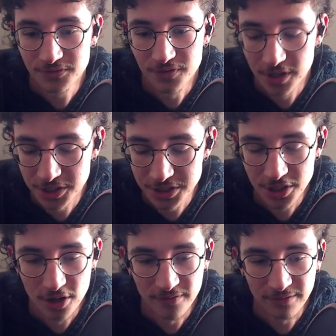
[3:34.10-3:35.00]
finished. you
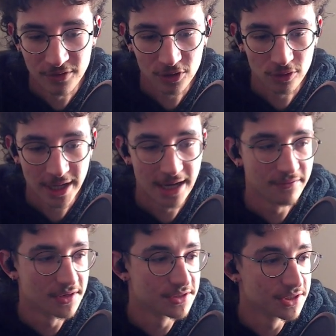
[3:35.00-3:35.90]
know, if a vertical
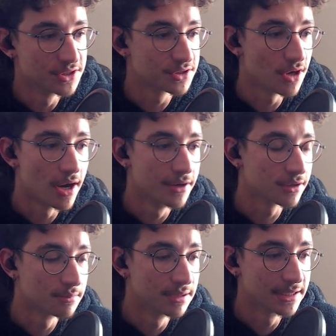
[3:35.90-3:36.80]
canvas, you just auto
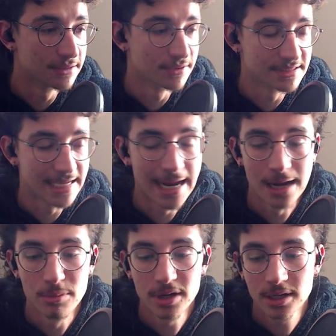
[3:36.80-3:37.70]
complete with
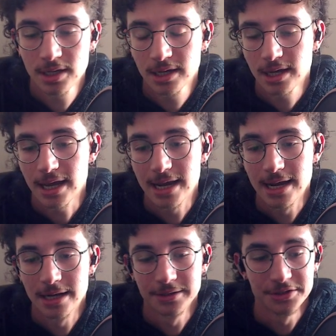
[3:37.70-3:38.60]
tab
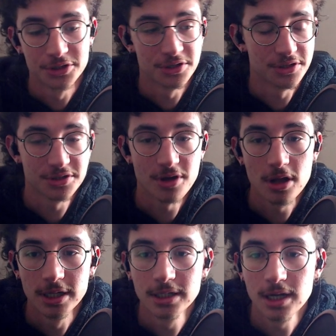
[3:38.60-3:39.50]
and you just
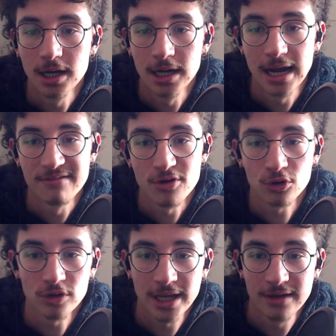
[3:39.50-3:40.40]
install it. Uh, I have
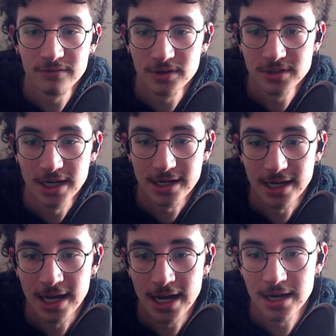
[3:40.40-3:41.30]
vertical canvas and I
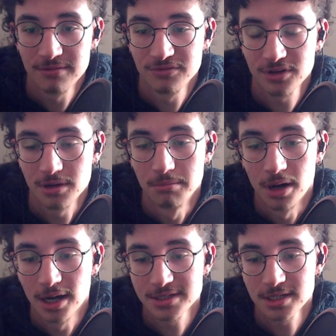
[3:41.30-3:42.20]
have
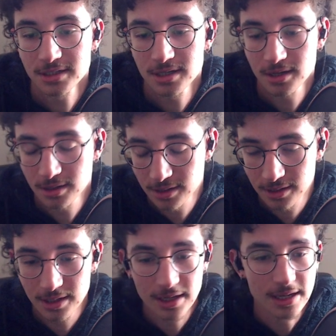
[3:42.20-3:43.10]
composite.
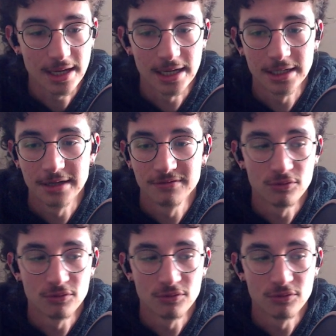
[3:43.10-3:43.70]
And if